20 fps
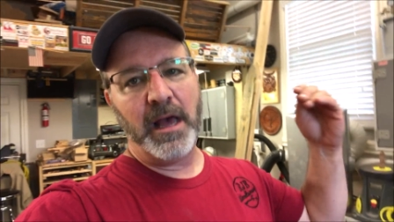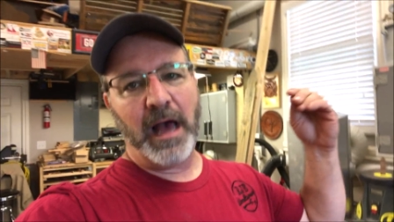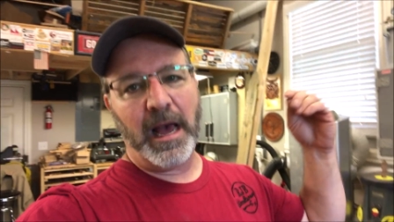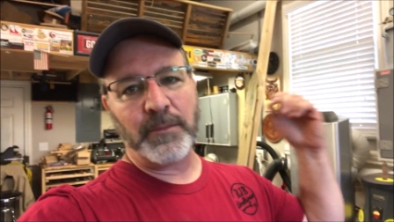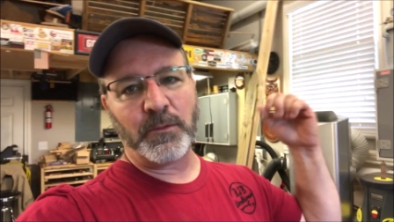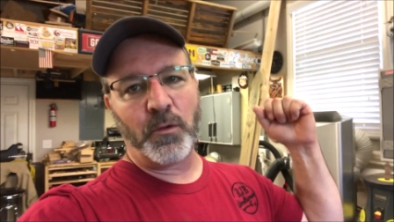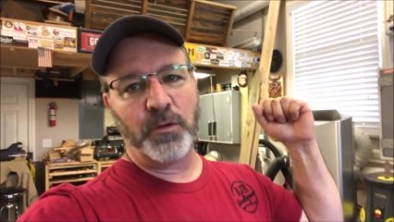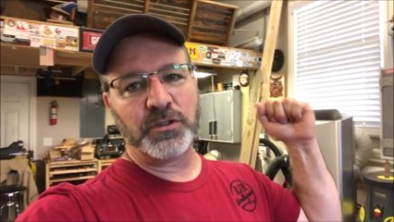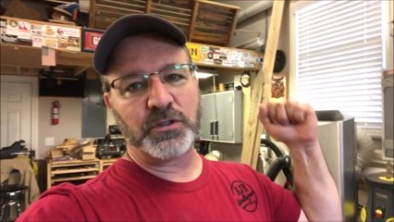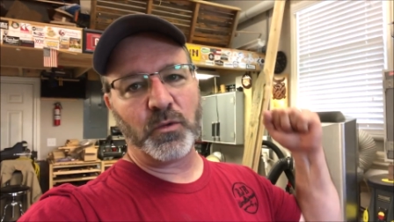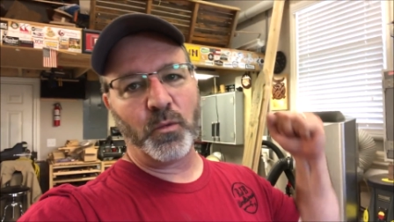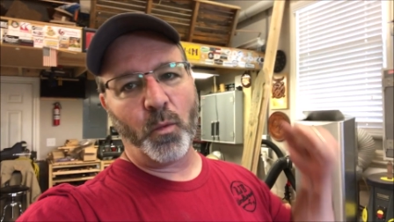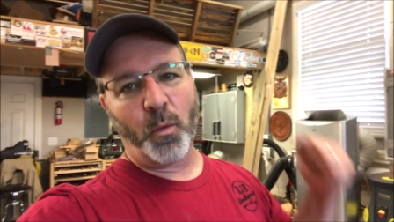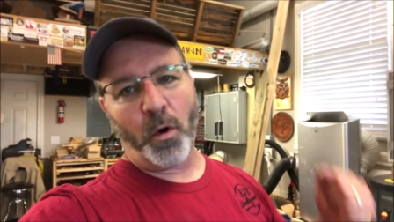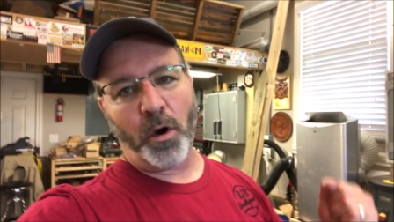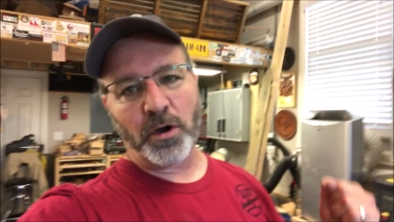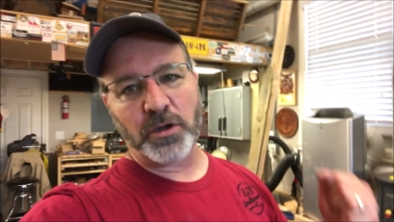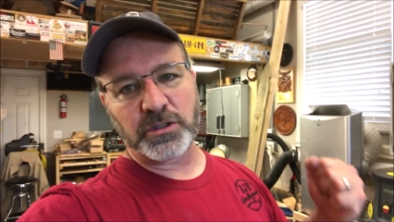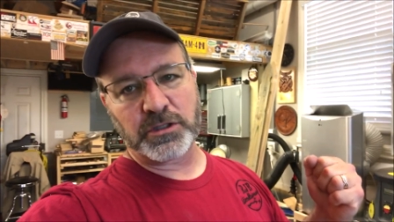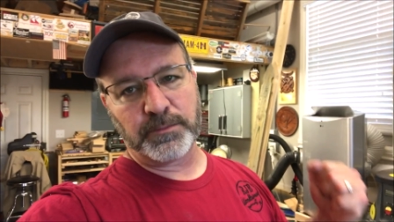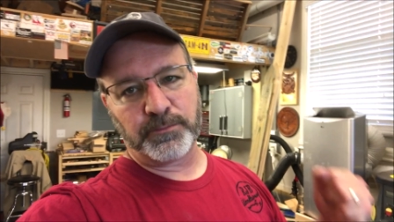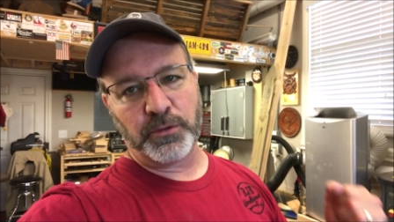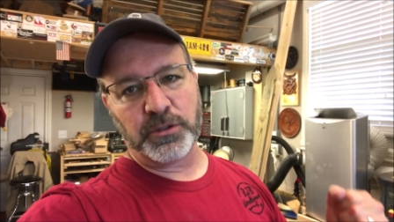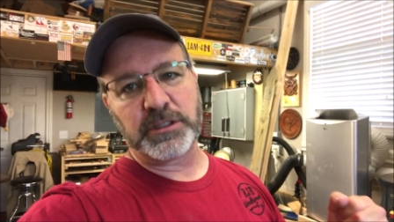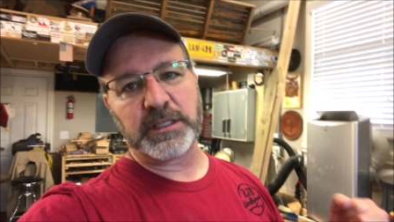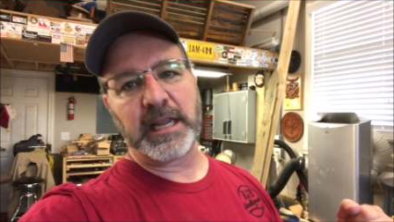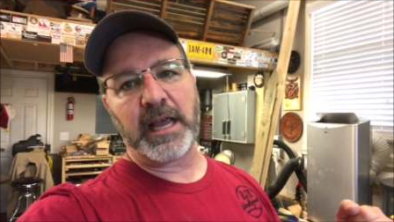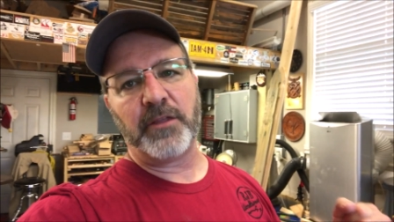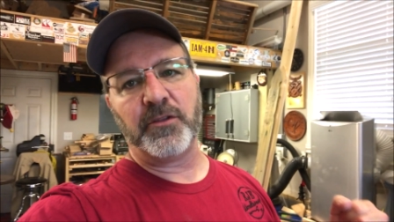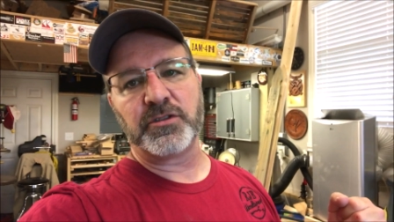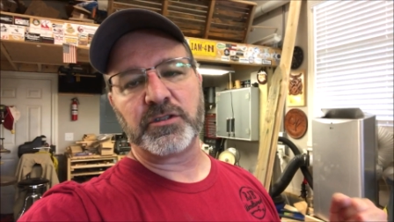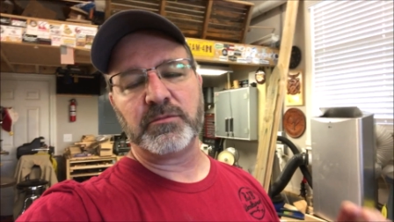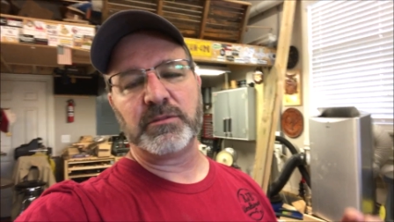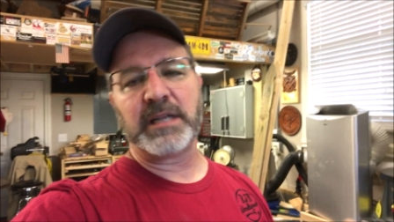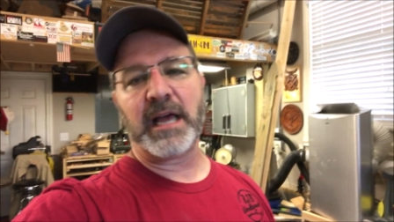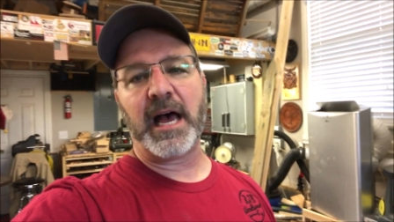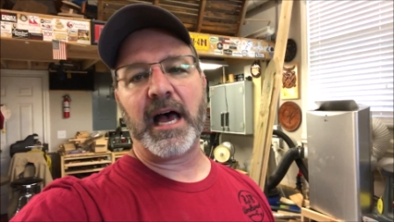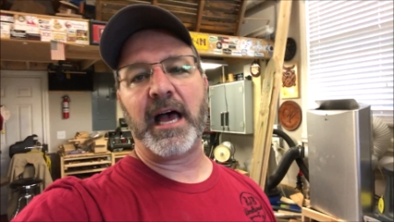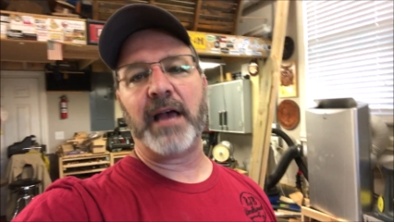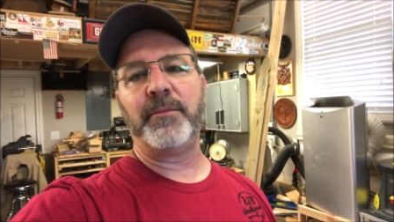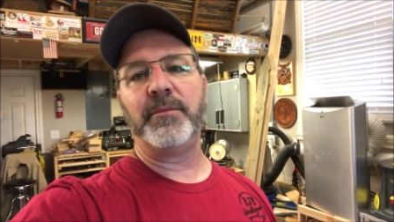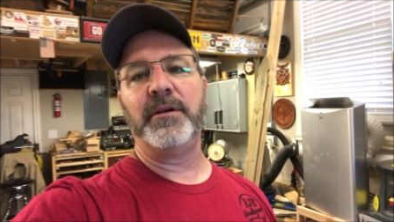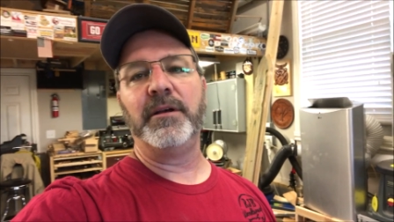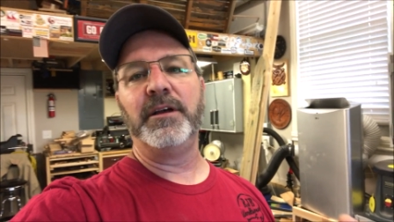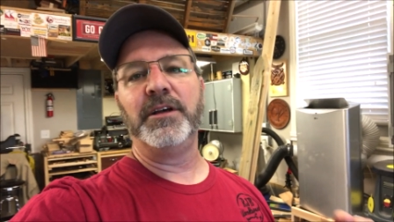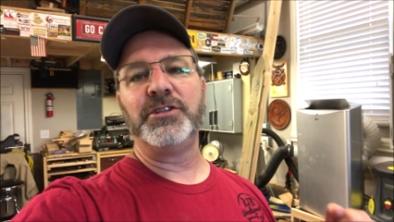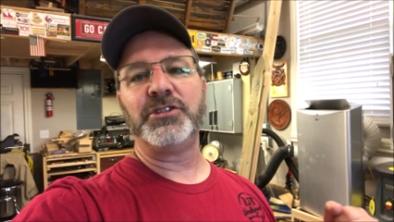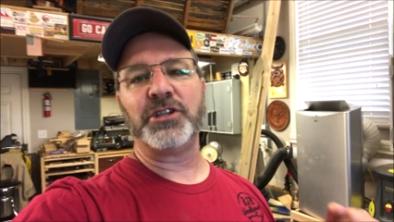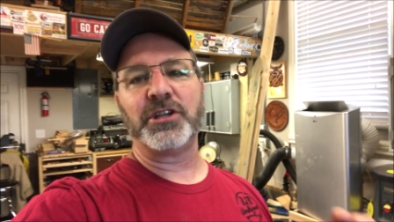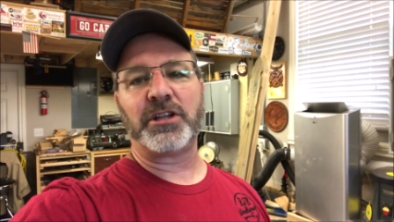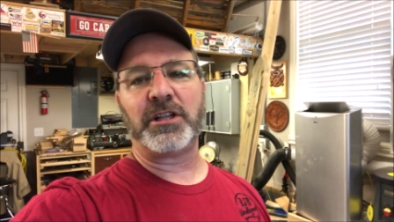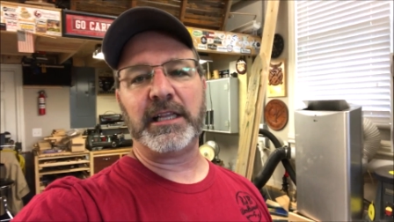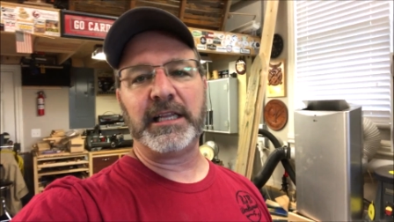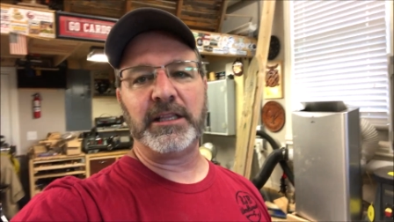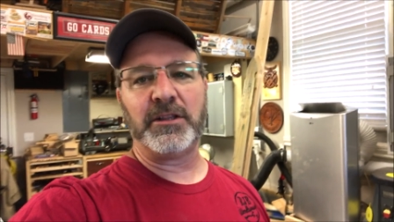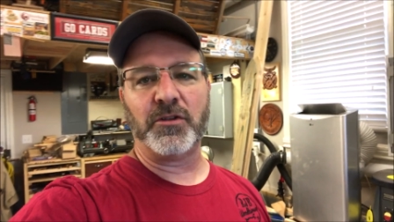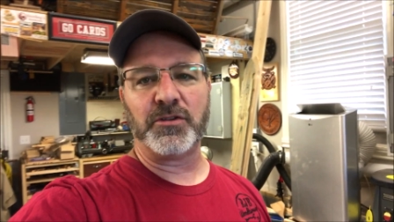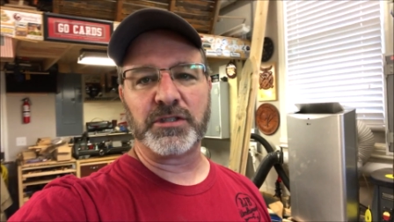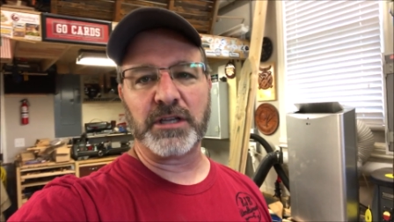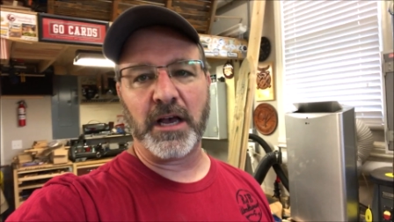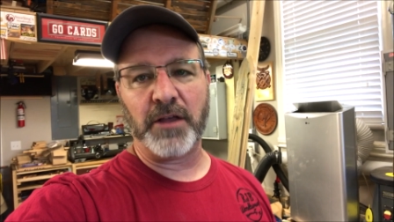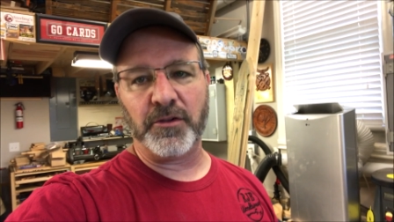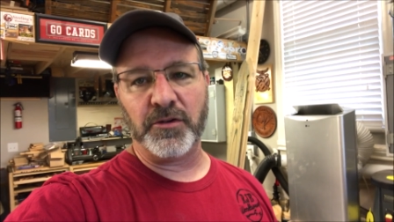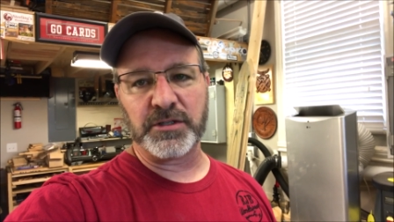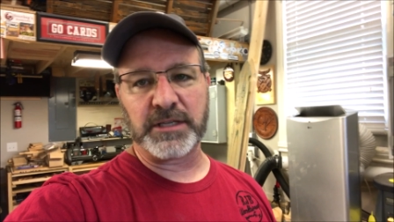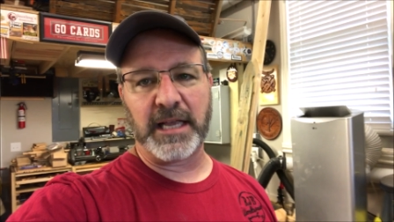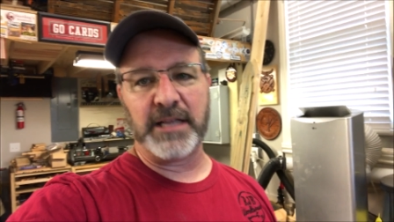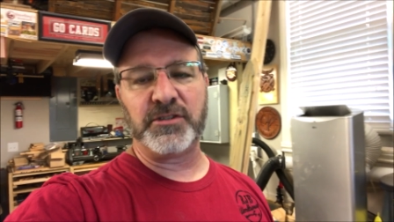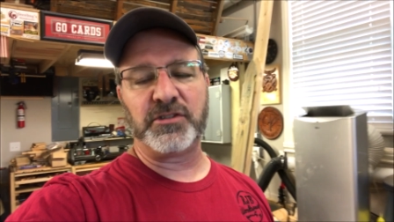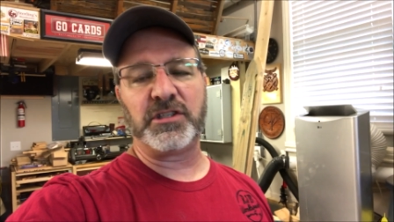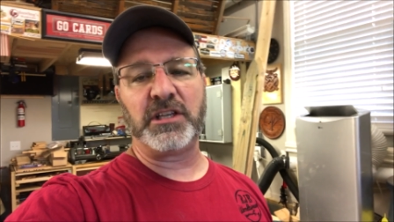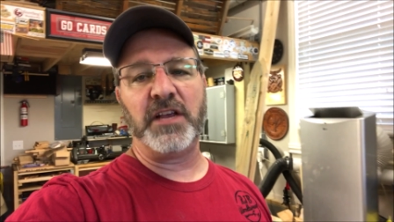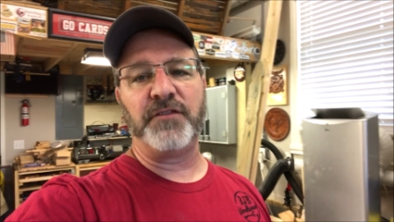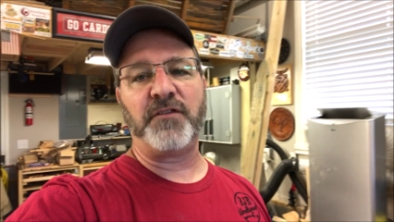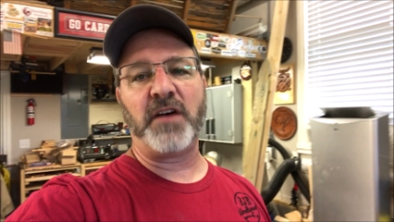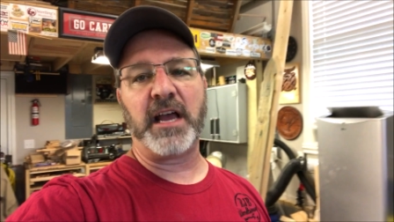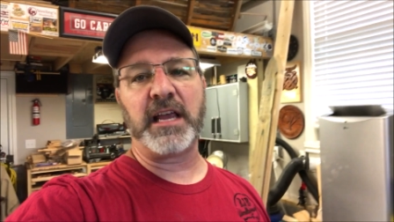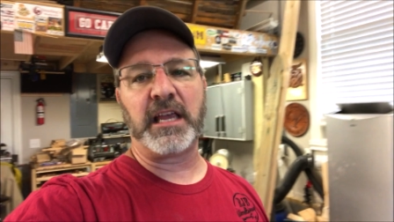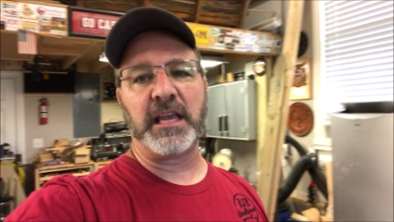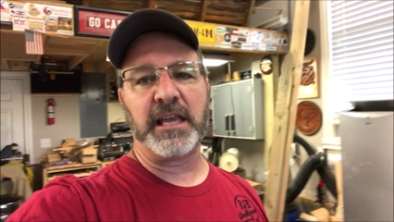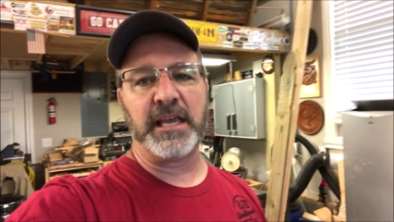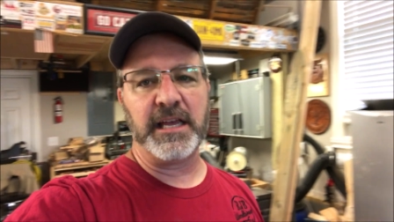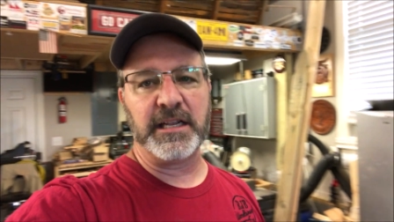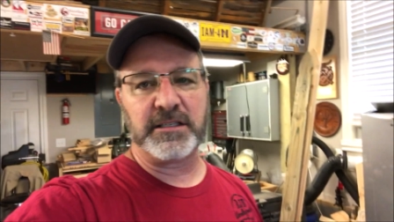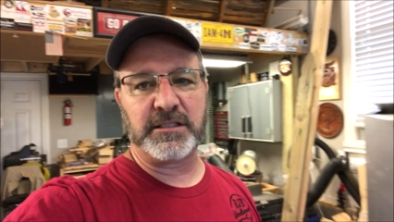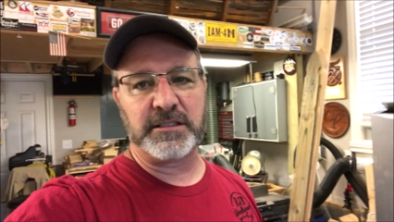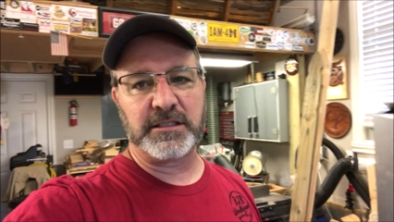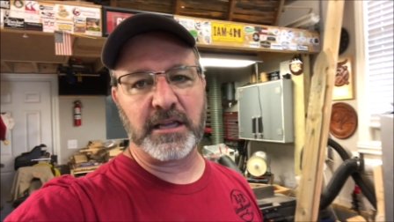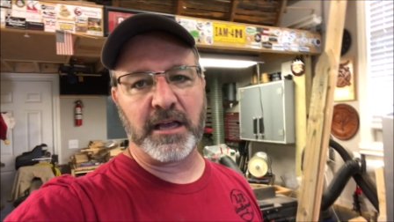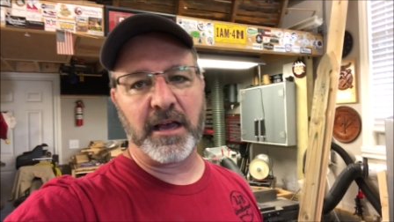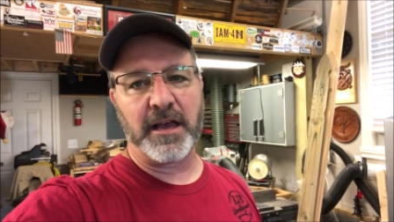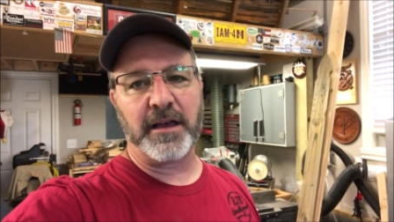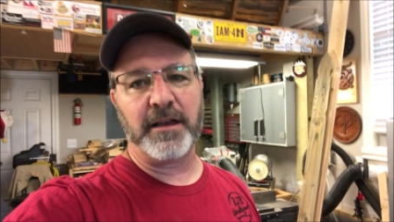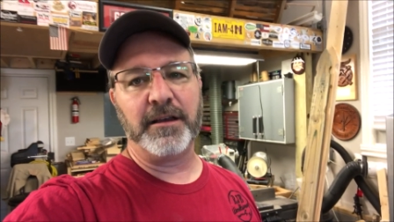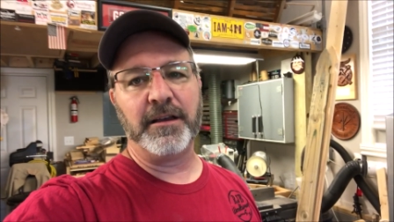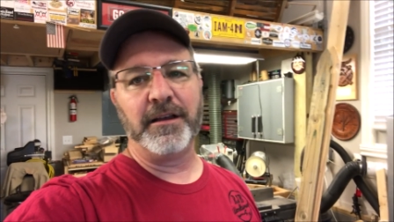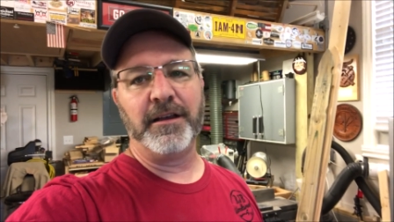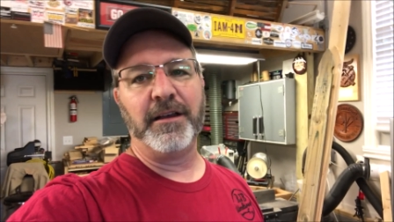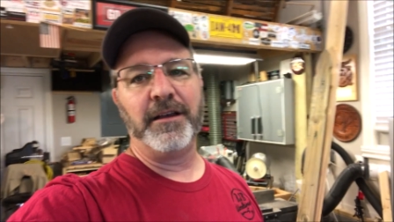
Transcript: I'm going to work to put together some time to clean those others and see if I can get the